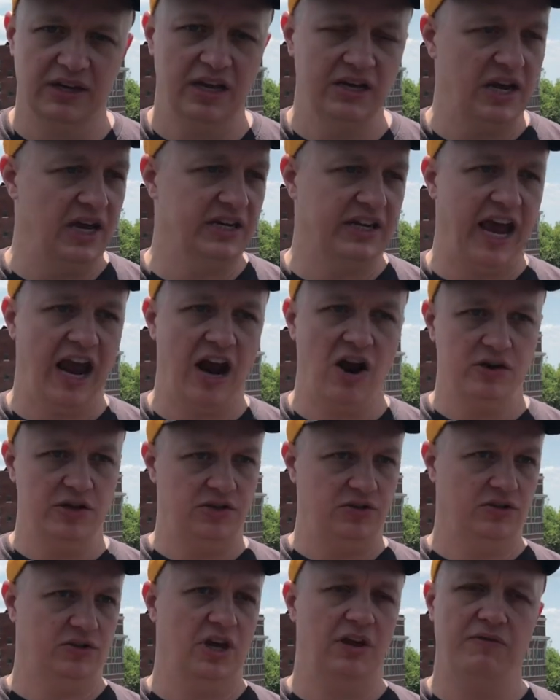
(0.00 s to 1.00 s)
It, it
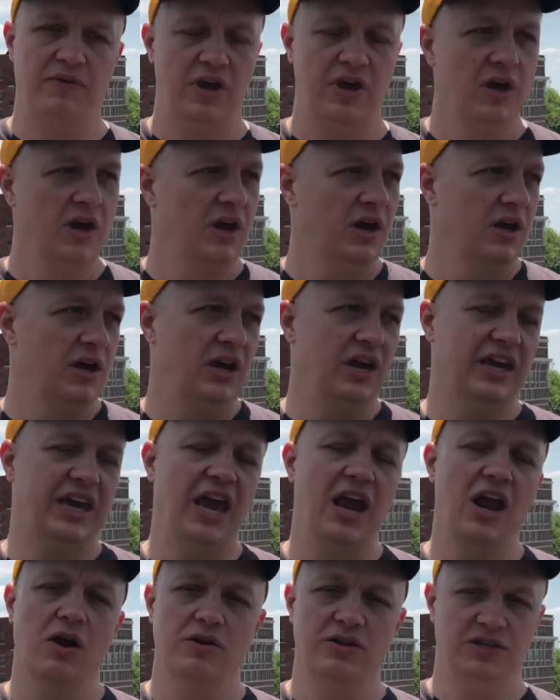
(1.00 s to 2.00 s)
carries you. It, it,
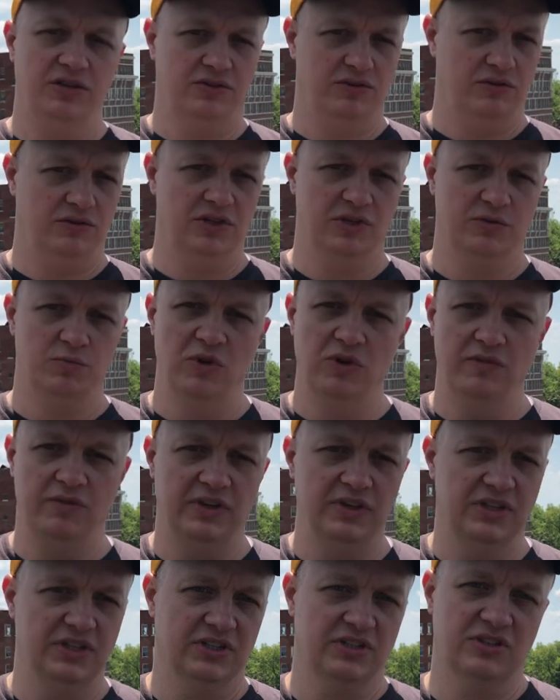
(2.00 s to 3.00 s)
carries you through this
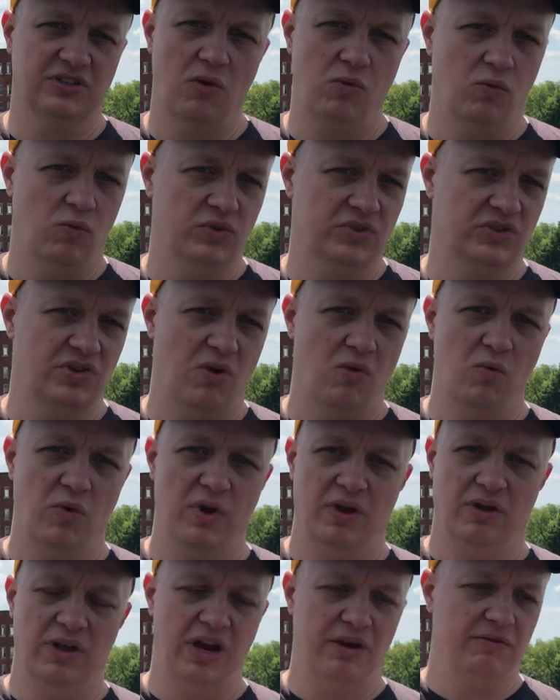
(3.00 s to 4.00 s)
movie just so so well.